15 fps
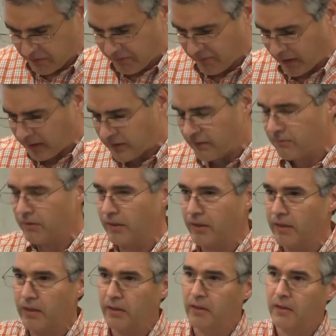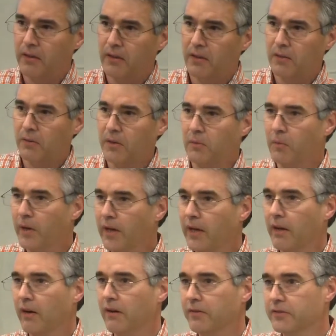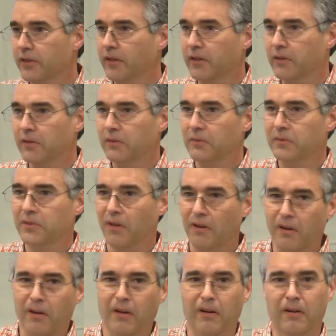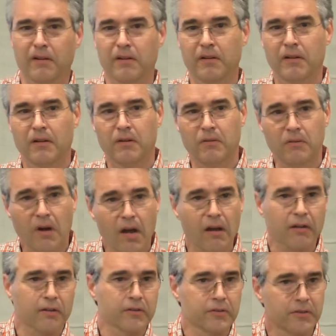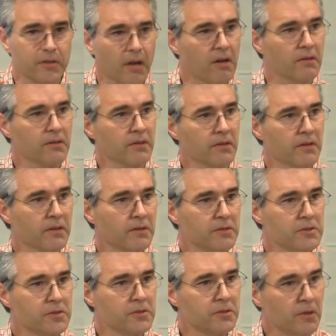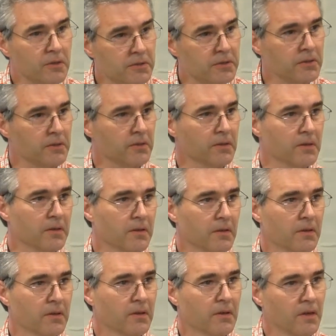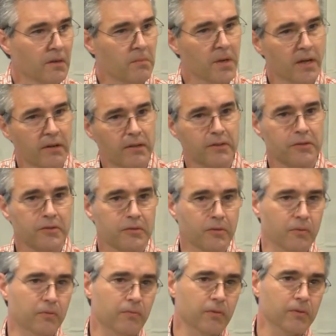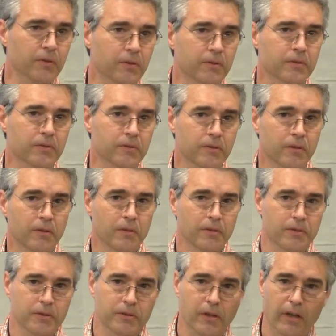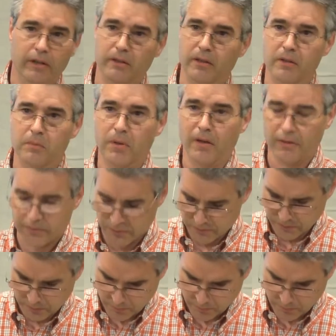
effectively when we ourselves are rock solid certain about its truthfulness, just like the apostles